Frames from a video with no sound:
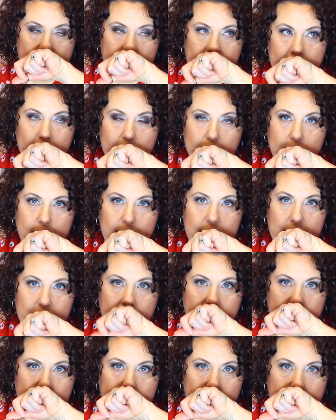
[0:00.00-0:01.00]
like a
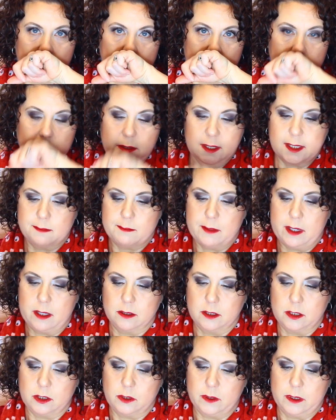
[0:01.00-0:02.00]
mint smell
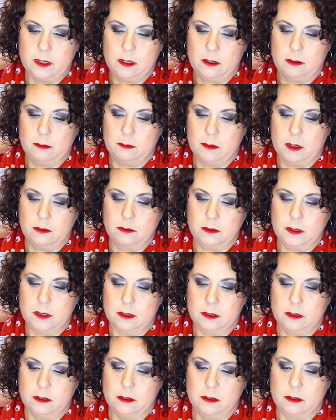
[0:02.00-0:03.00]
to it
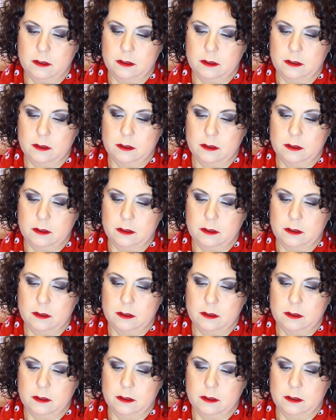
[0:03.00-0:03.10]
almost